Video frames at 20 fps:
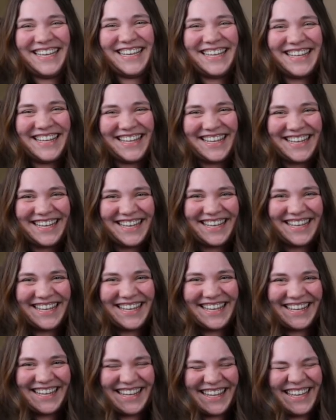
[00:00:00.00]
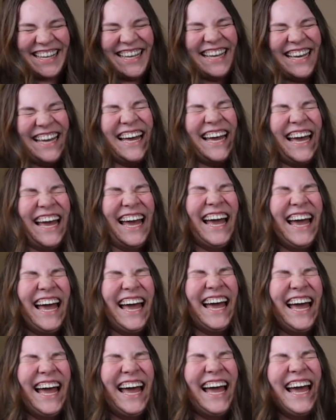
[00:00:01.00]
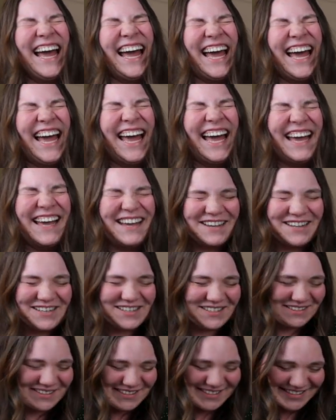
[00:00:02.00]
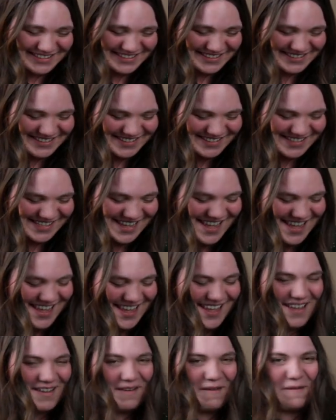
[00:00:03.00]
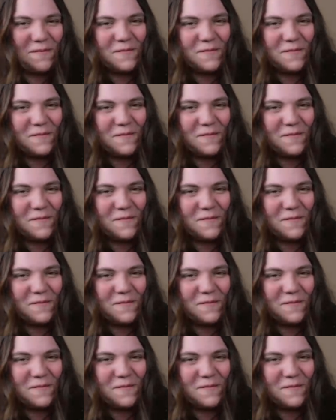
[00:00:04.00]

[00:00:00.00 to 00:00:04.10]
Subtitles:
This person isn't speaking.